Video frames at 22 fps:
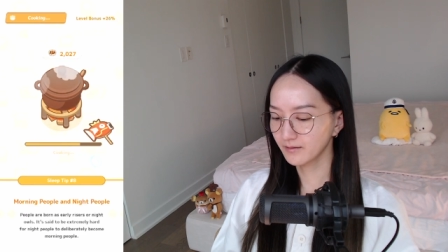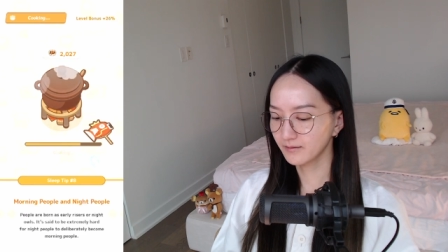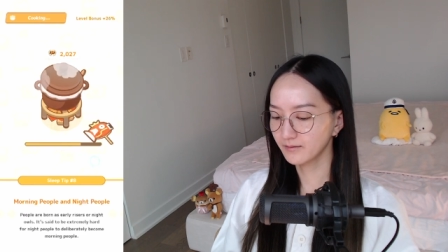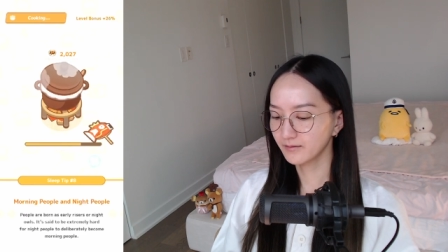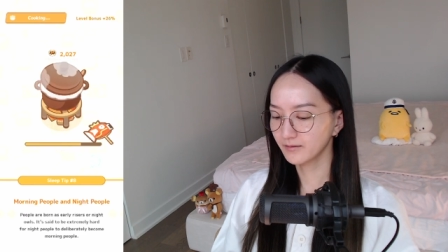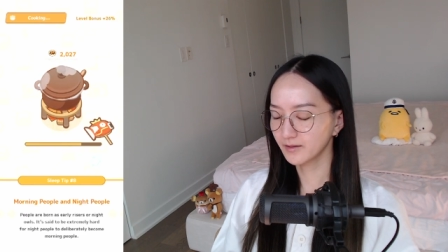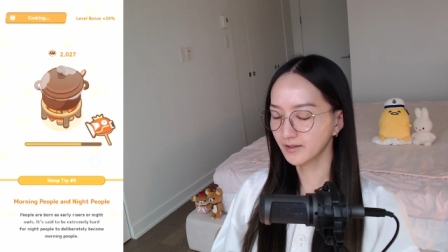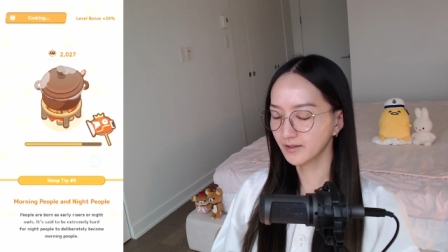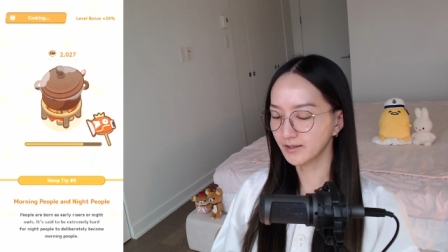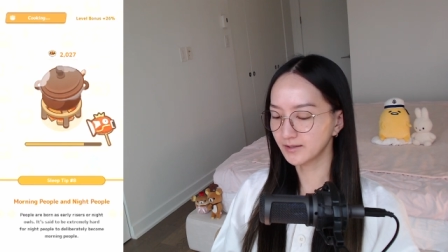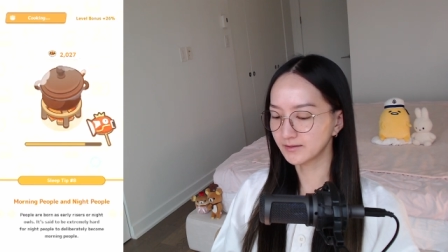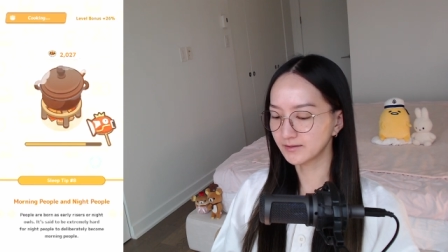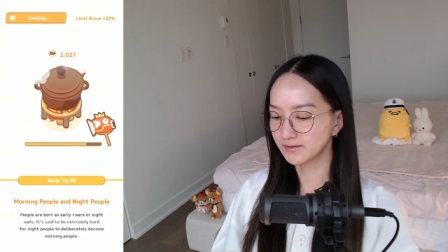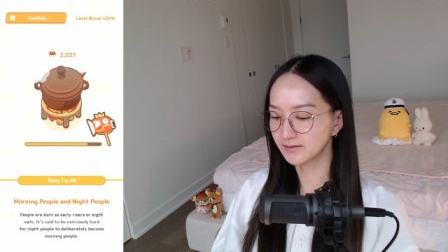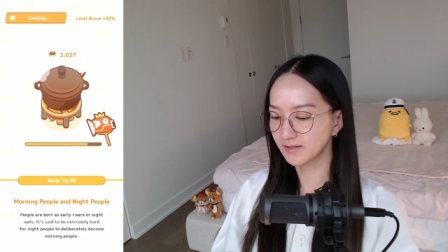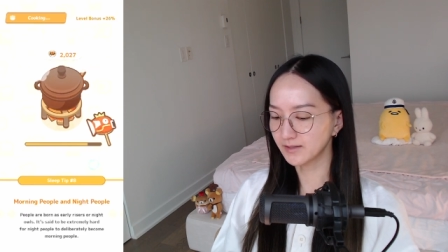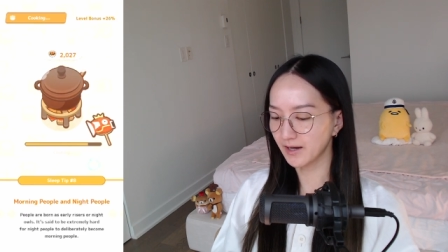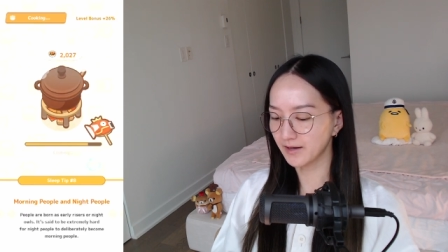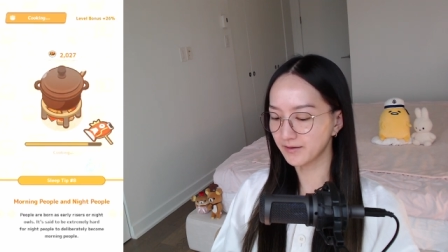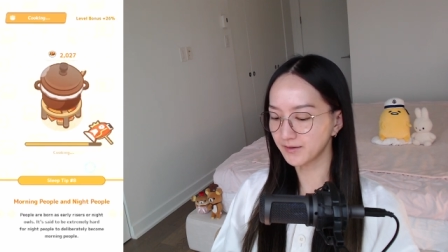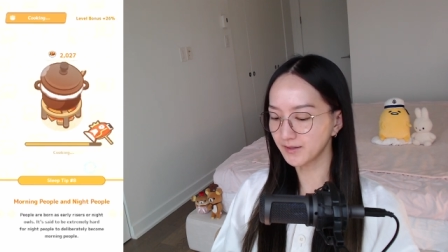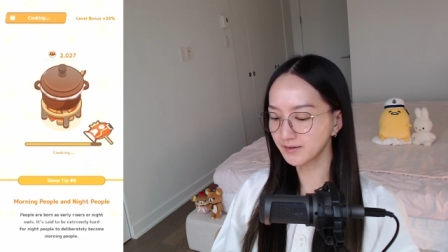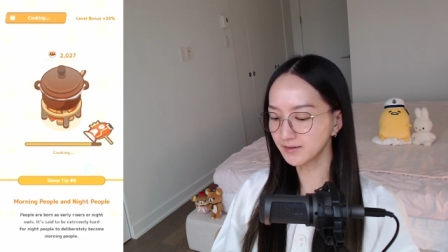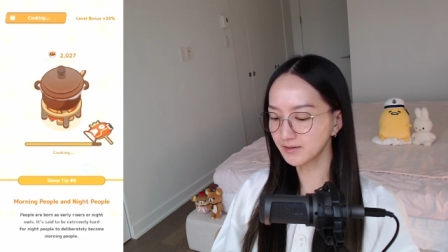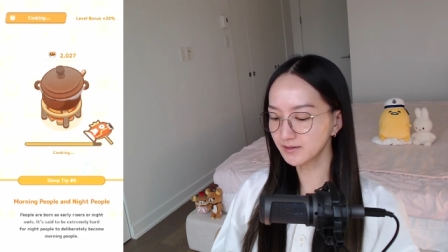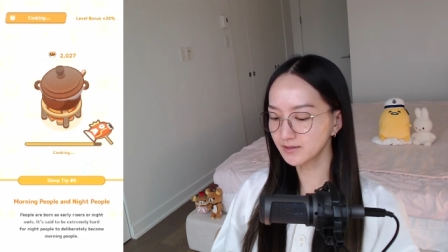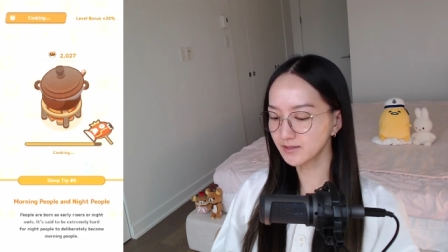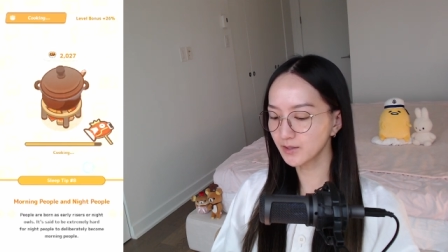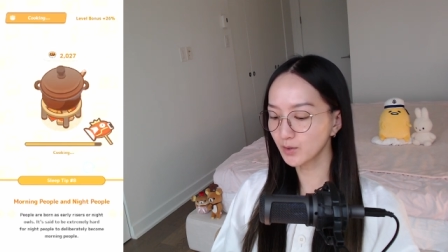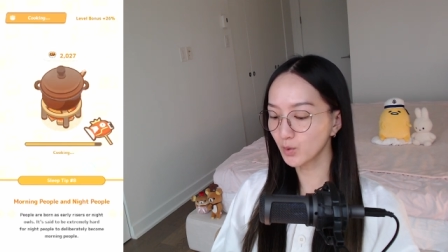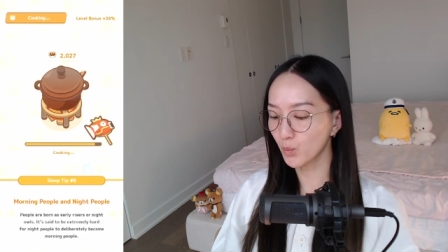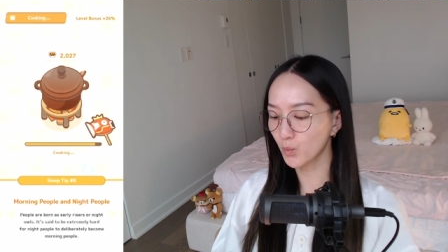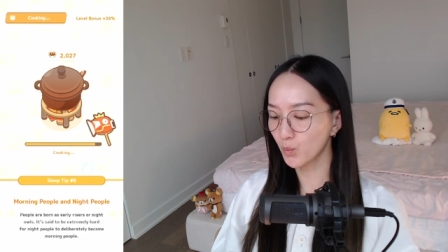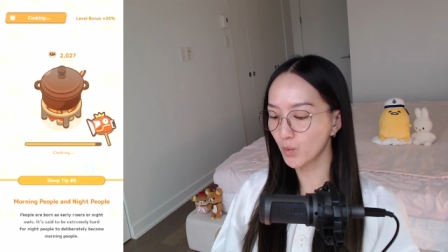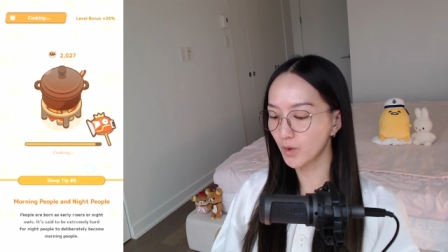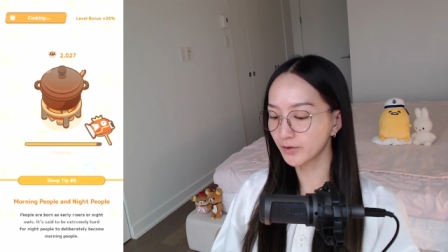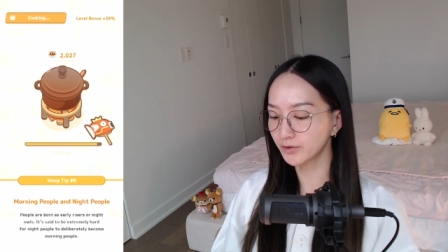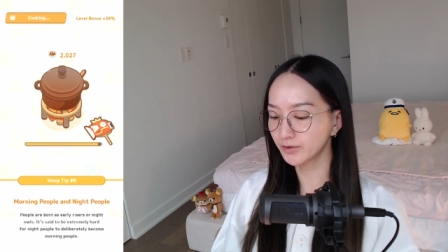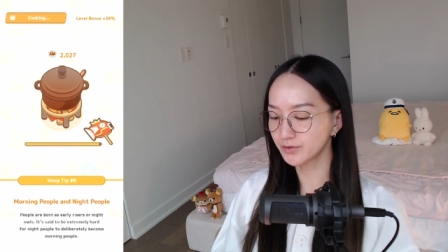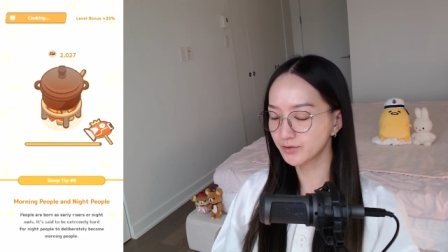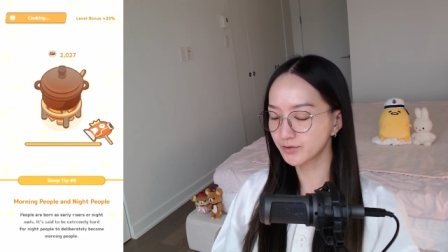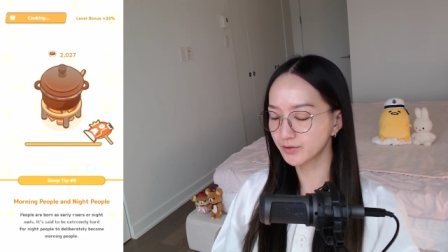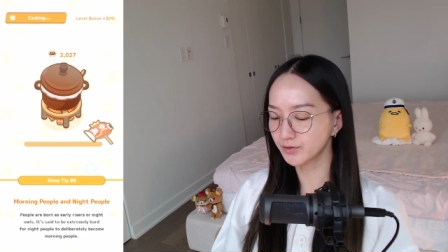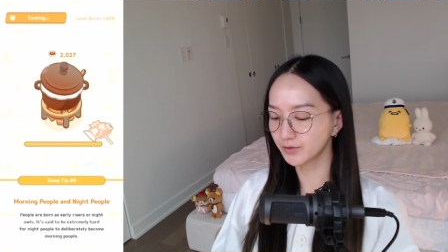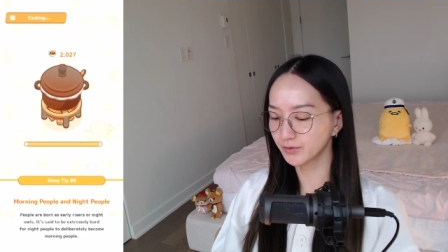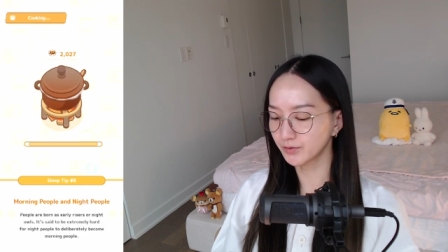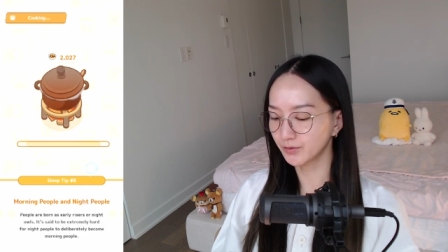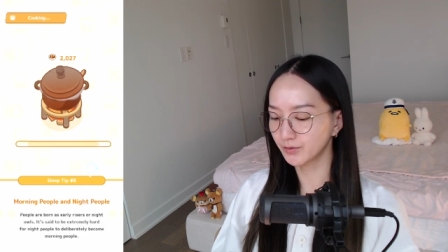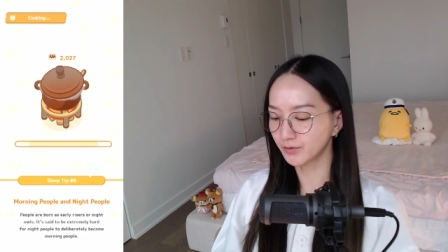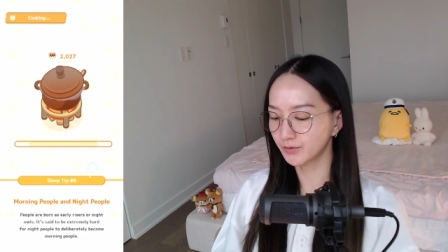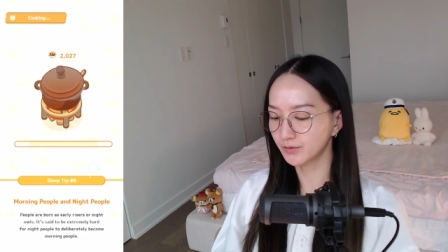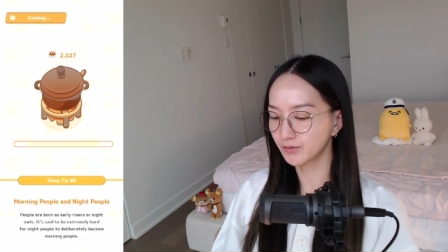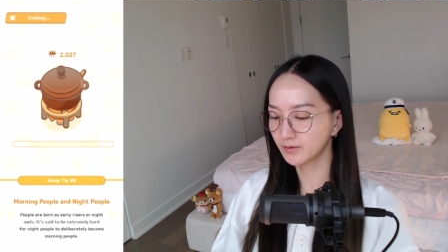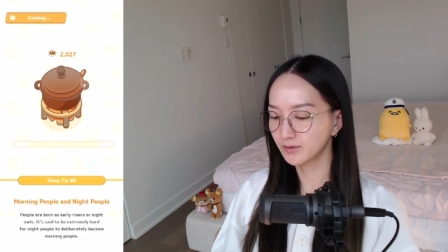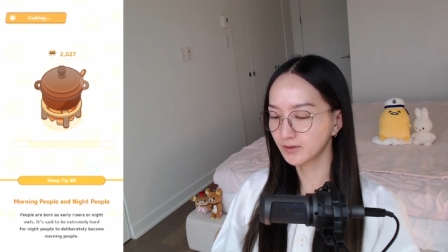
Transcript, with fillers: because I think there's like 1 or 2